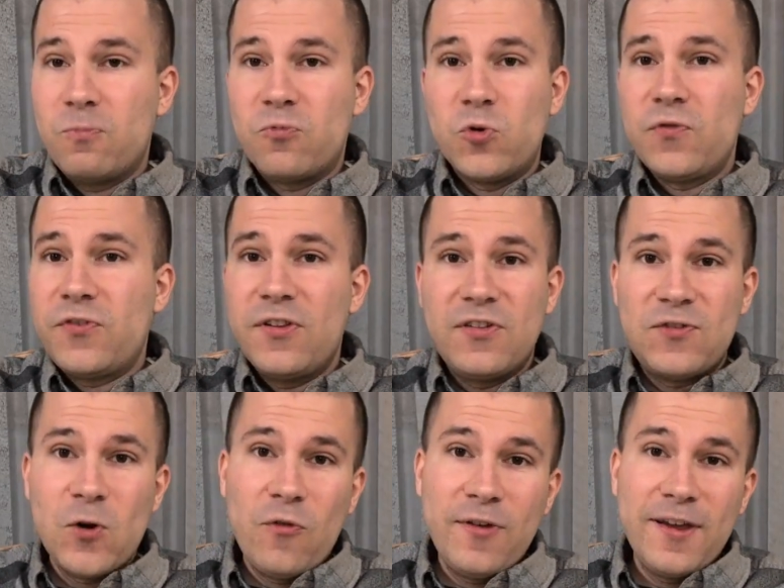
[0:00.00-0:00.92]
prove to the
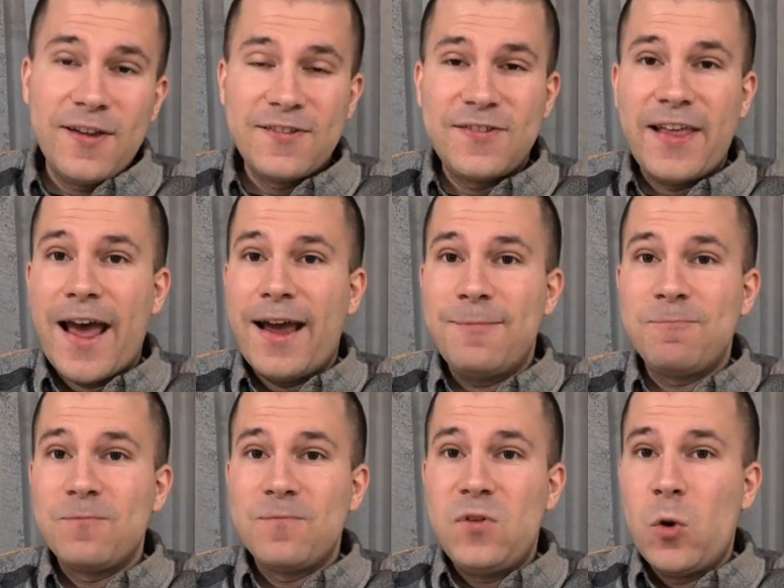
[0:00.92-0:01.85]
Soviets that,
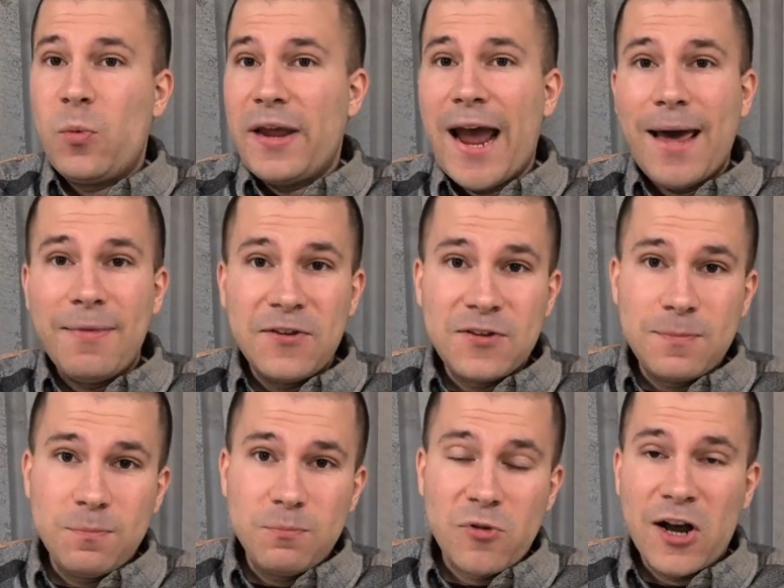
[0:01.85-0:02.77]
we had this
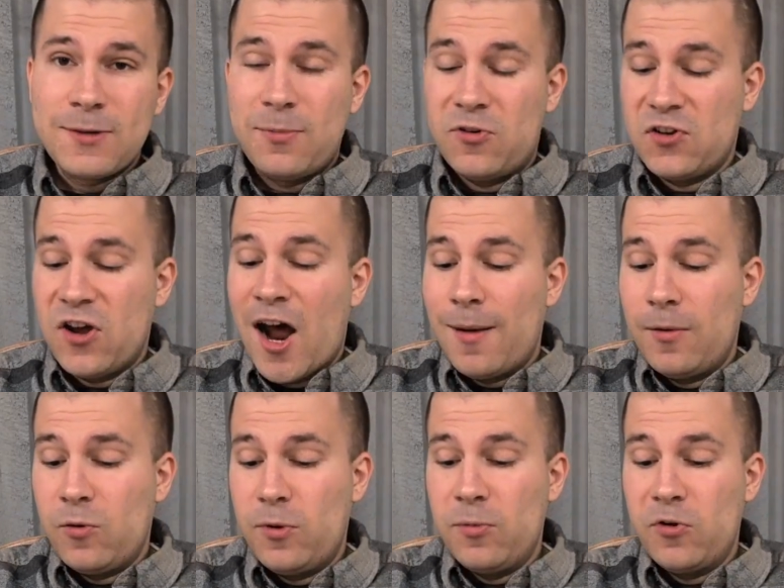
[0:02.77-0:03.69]
prosperous economy
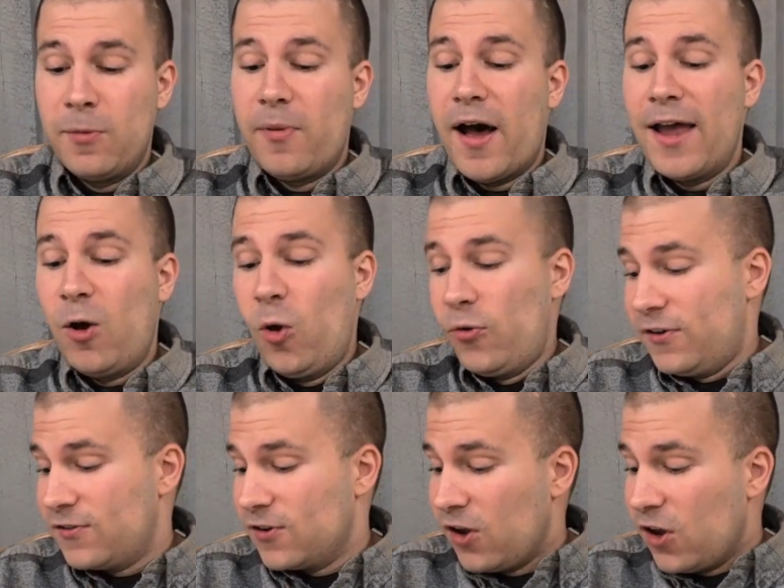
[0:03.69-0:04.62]
where people could buy all
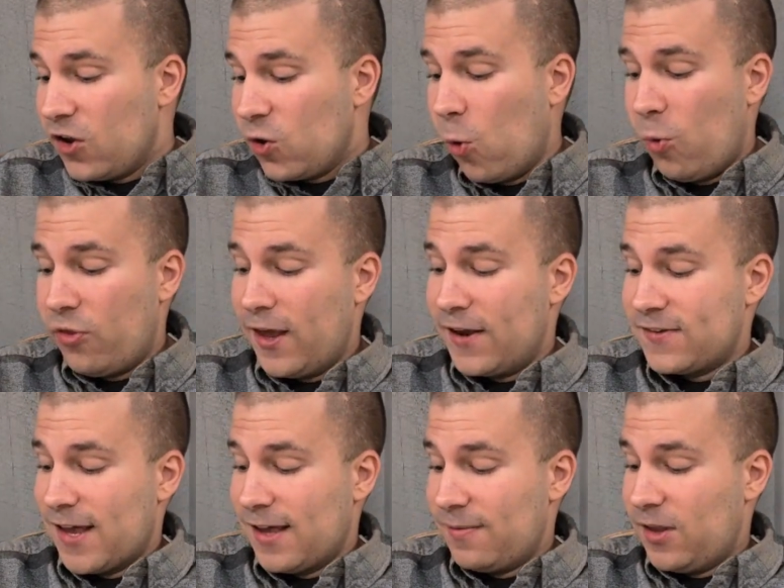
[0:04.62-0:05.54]
these cool things
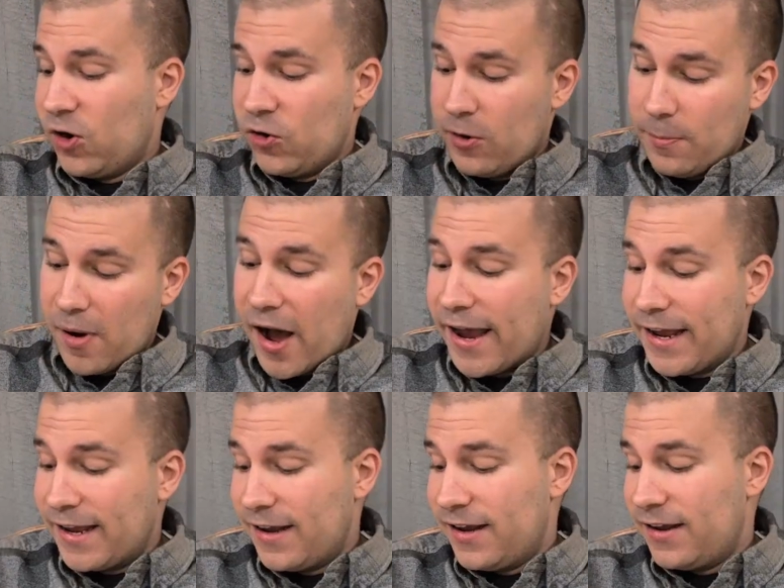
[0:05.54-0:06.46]
that they couldn't buy
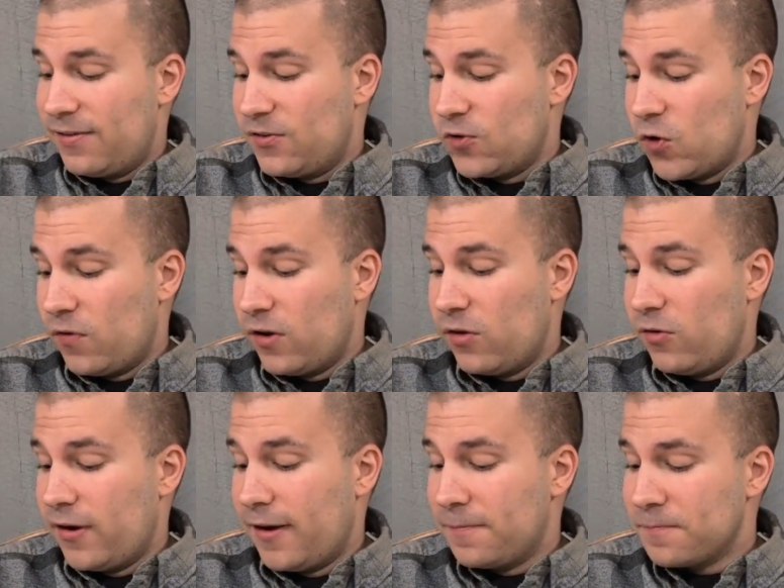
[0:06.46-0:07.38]
in the Soviet
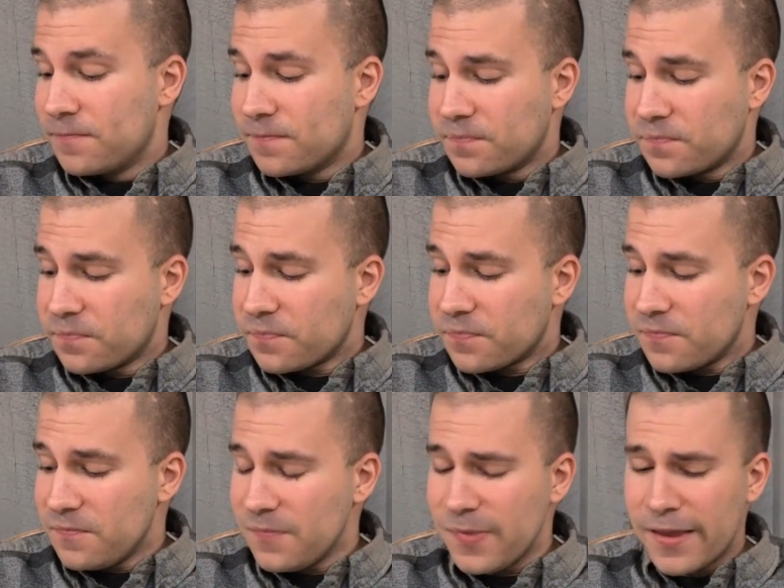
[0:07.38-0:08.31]
Union.
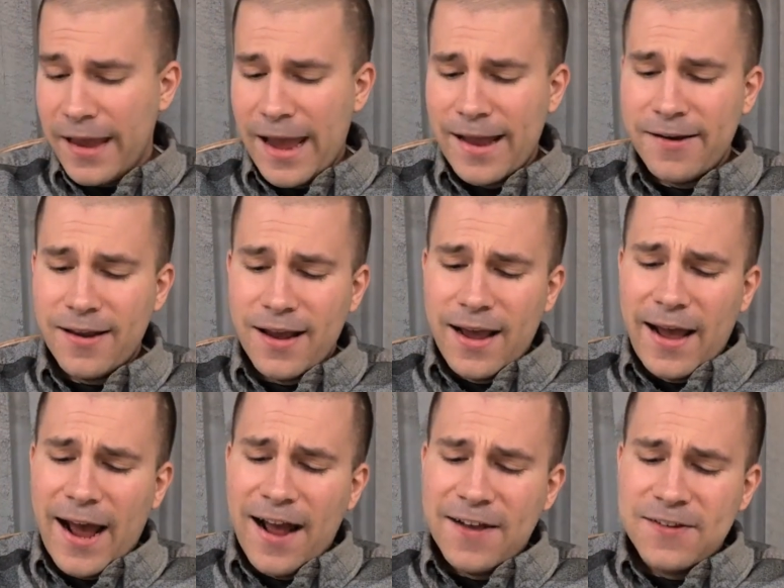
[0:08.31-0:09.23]
And
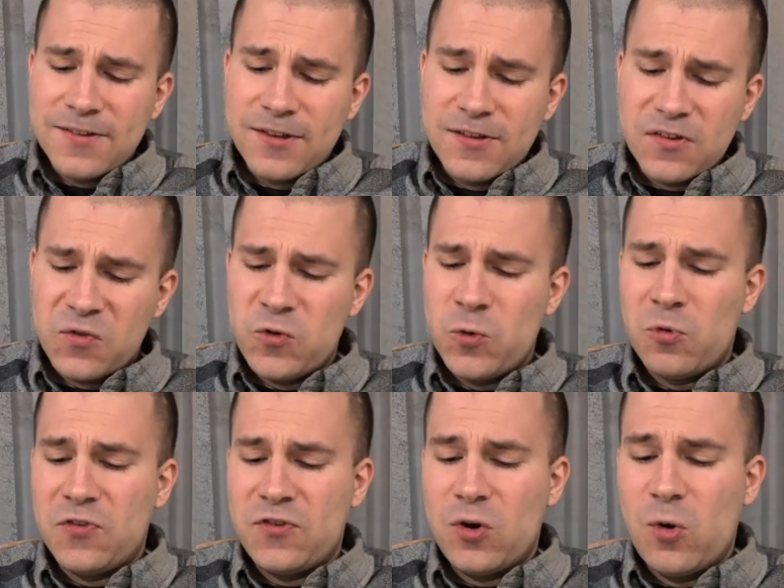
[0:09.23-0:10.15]
as this
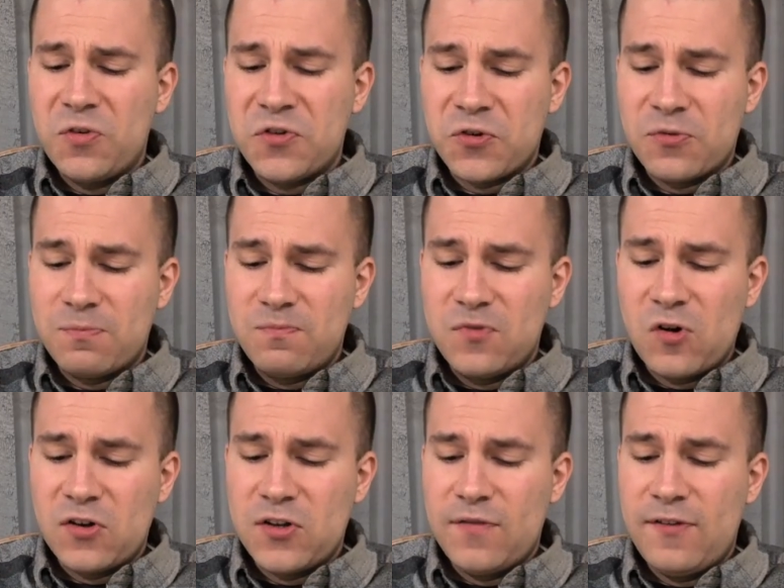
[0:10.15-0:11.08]
consumeristic culture
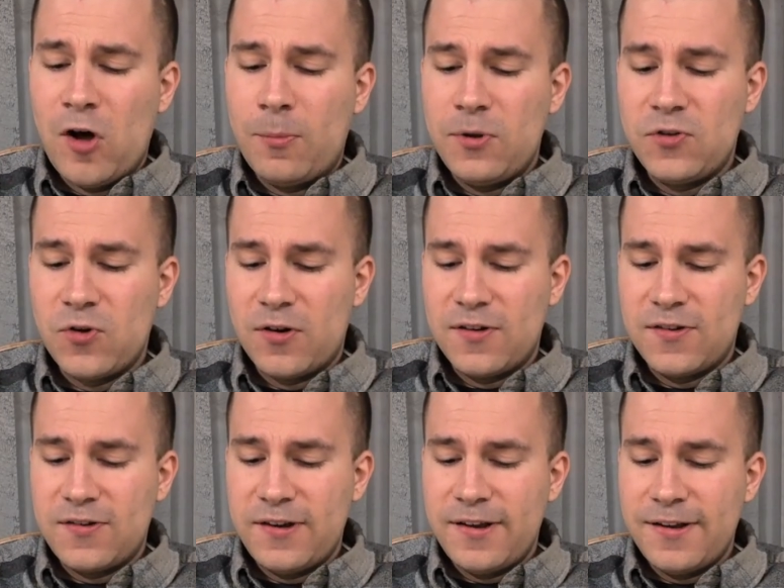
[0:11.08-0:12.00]
starts to develop, you start to
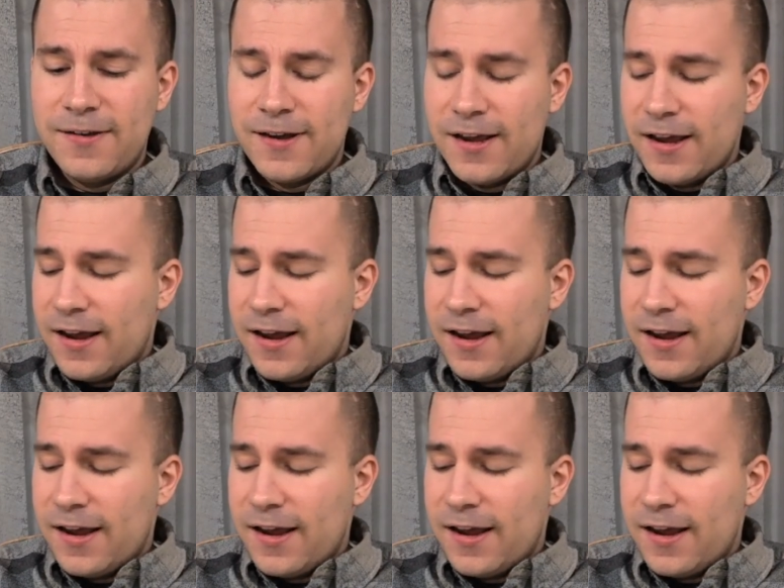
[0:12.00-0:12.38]
see